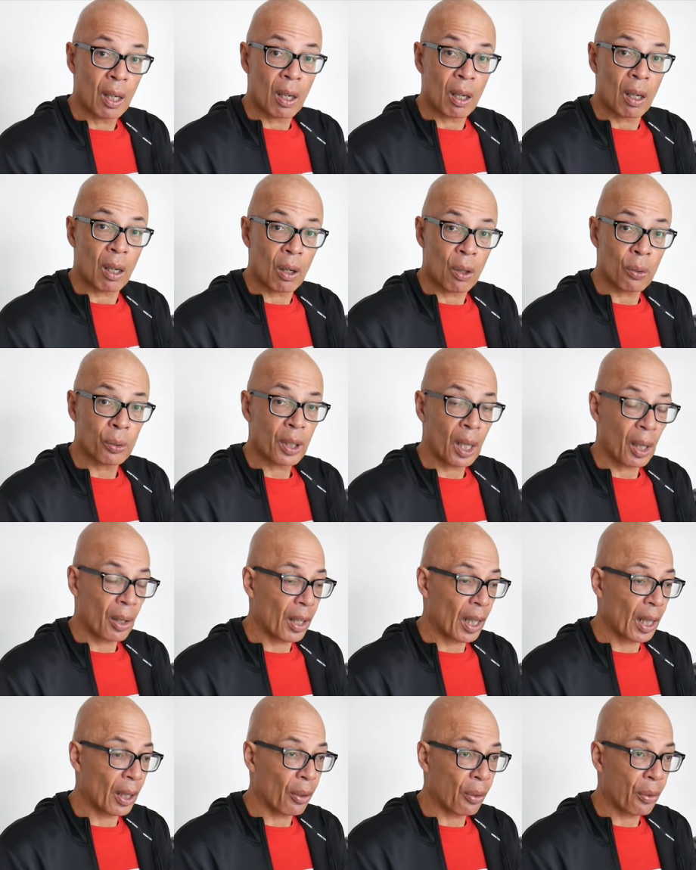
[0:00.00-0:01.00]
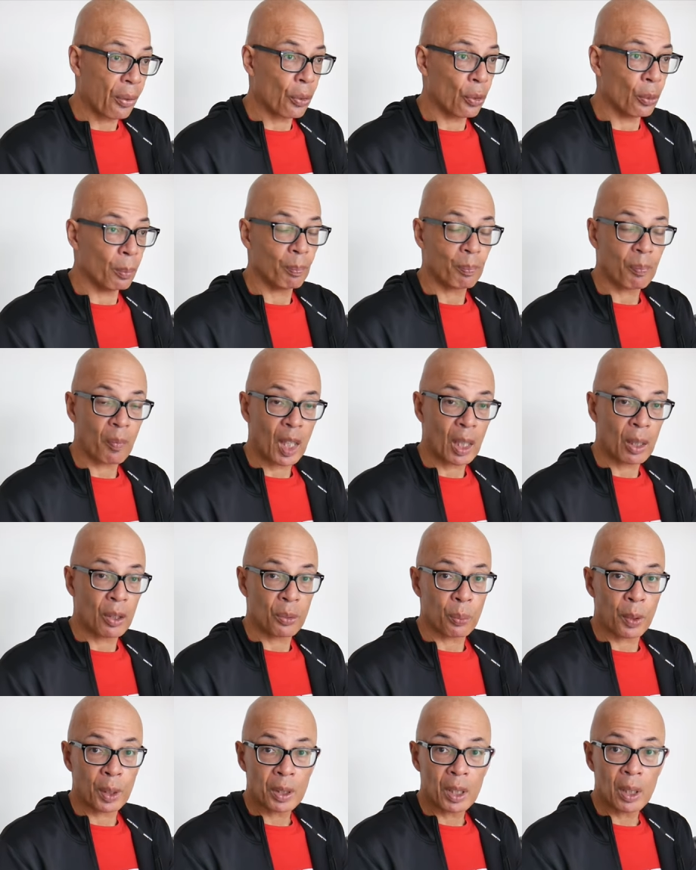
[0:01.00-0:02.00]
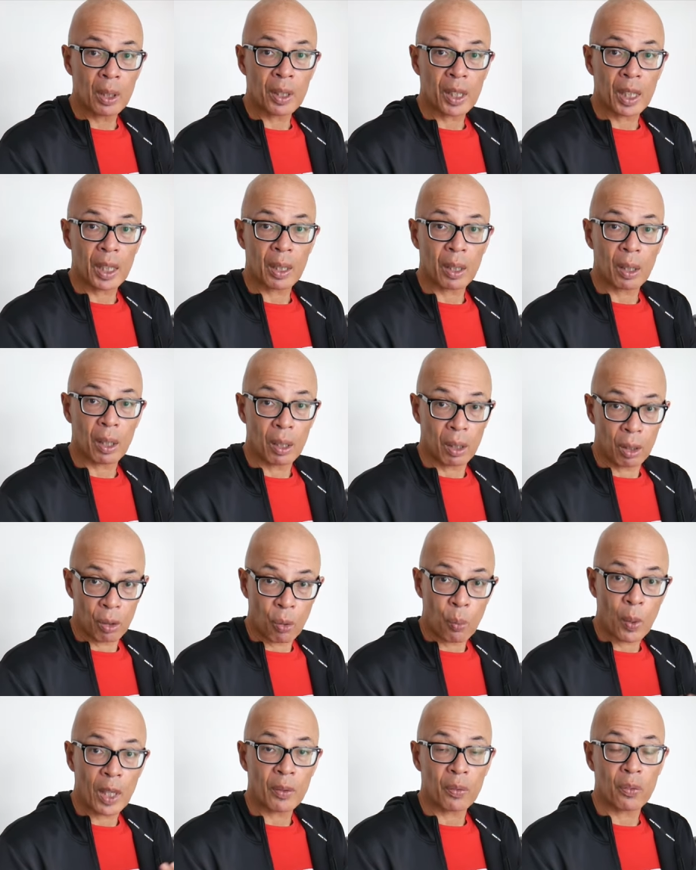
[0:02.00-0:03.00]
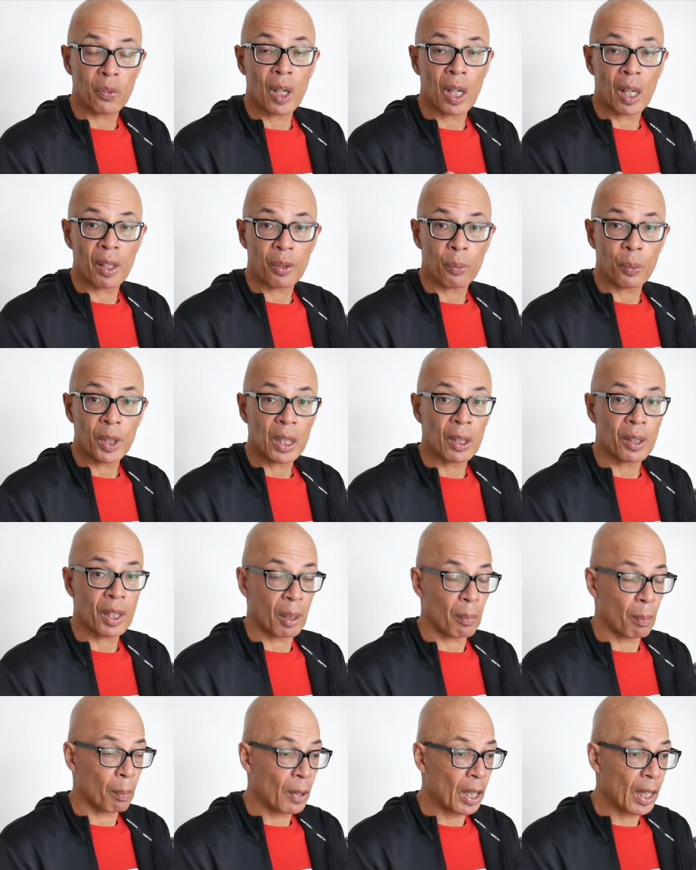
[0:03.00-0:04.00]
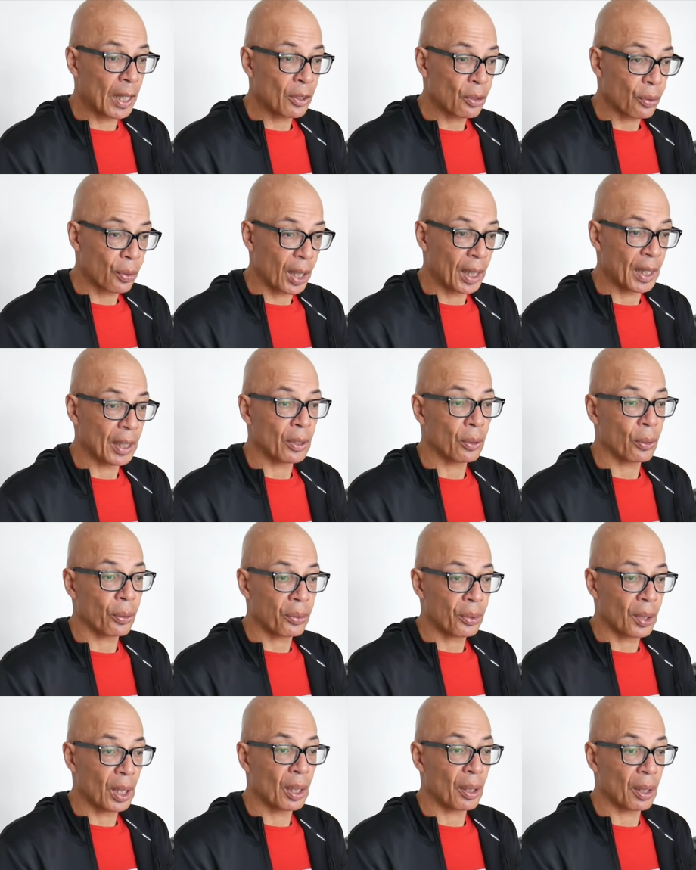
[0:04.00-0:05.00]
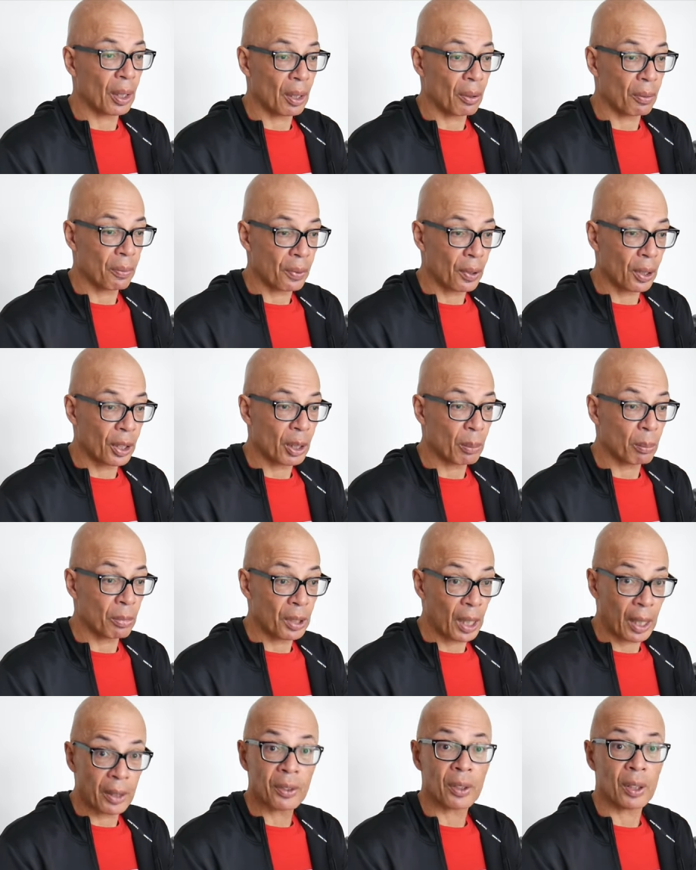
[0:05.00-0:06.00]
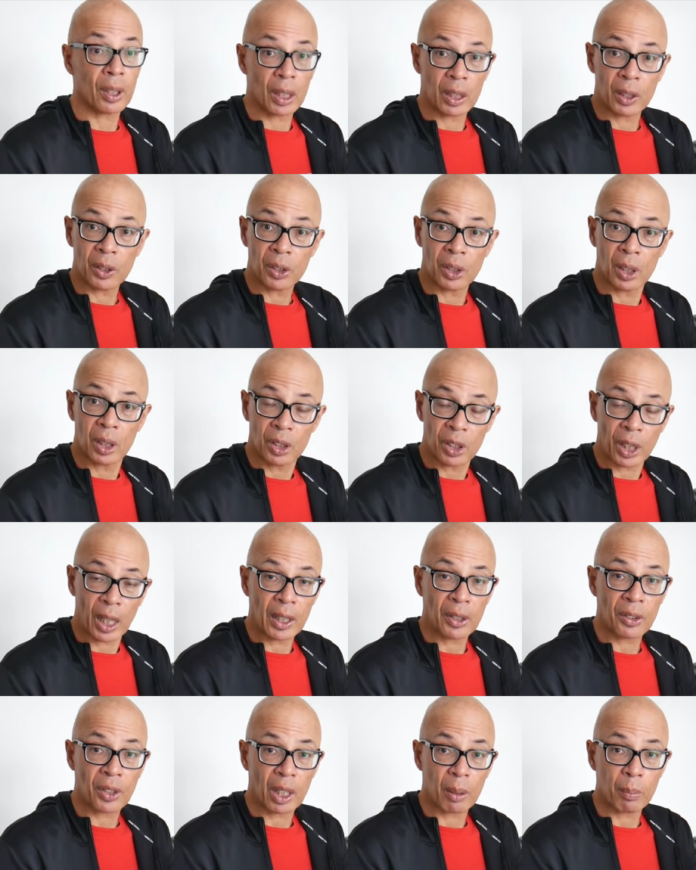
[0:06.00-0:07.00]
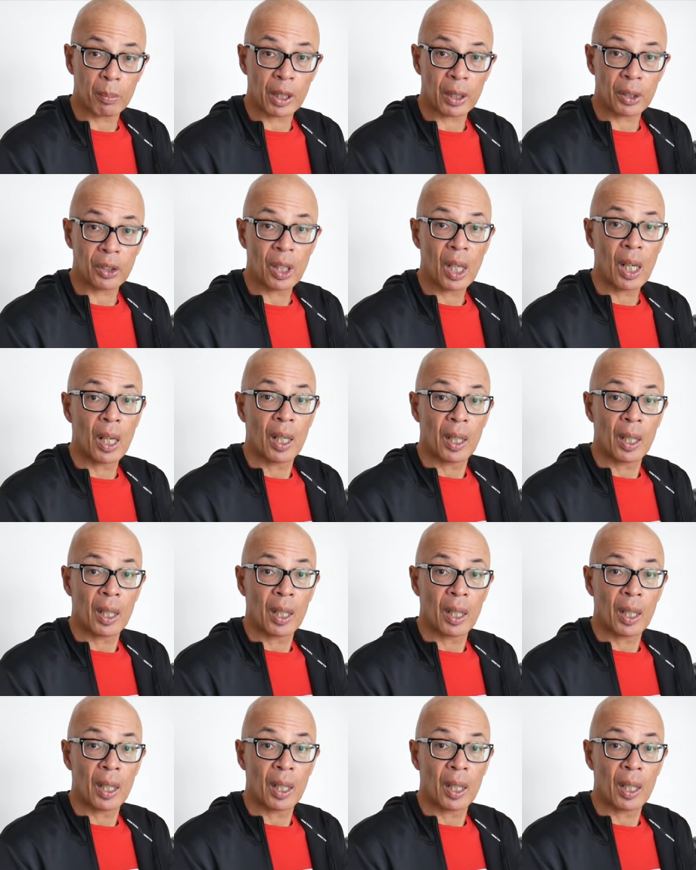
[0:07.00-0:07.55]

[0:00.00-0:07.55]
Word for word: Hold that thought because when you look at, or when rather we look at my training, you'll see that the volume doesn't change that much.